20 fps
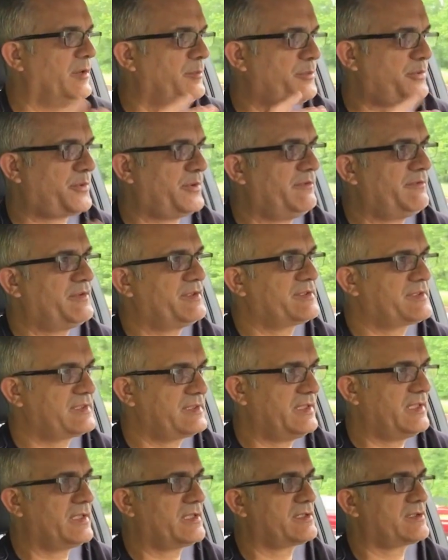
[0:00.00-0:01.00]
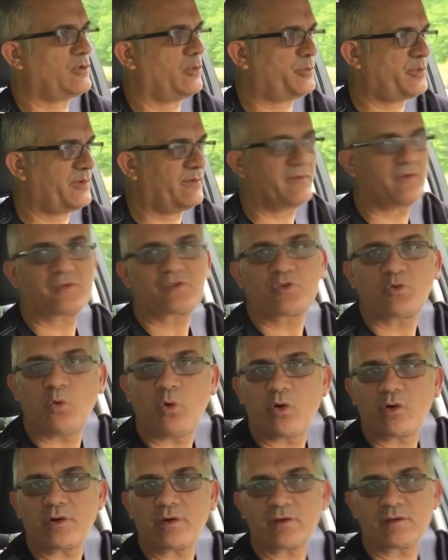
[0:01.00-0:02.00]
previous years or previous
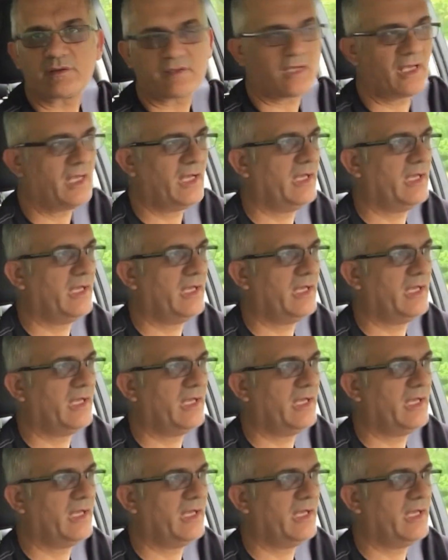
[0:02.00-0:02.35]
quarters